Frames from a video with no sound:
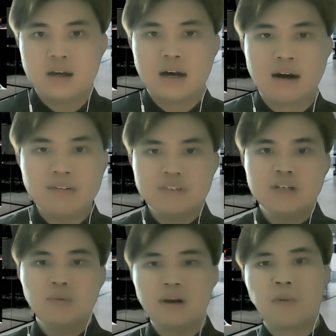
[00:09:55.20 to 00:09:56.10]

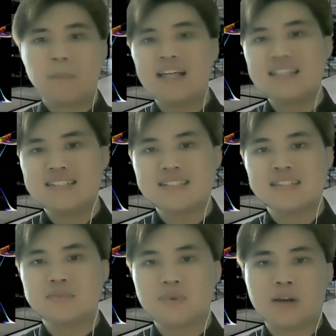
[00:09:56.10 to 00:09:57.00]
However, when compared this
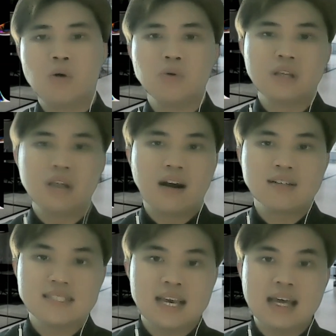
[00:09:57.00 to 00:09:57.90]
system to an older
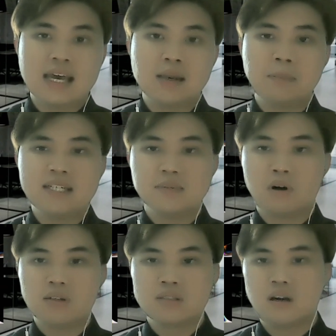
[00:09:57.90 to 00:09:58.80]
RCNN-based
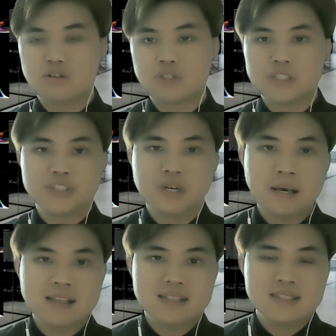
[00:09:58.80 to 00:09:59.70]
model or traditional
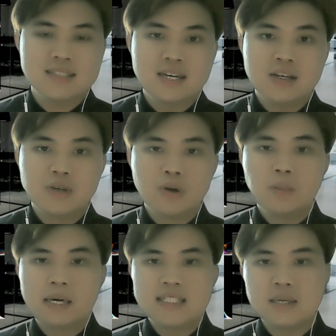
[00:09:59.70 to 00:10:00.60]
methods,
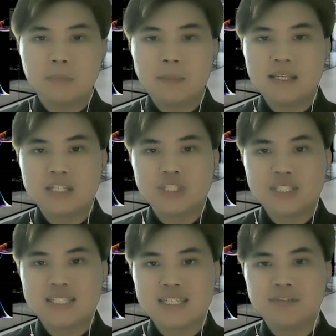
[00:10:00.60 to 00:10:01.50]
YOLO-based implementation
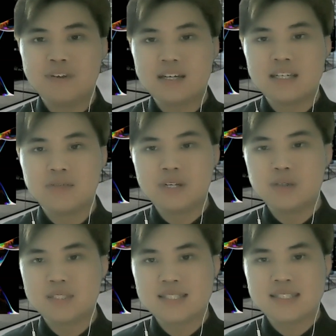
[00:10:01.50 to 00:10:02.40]
significantly
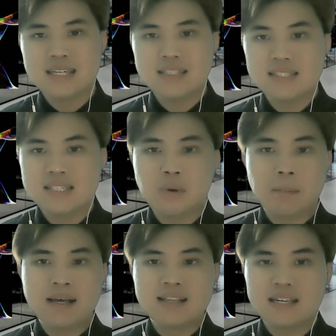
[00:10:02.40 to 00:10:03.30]
reduces latency while
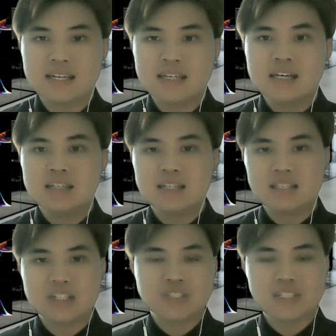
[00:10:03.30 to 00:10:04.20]
maintaining detection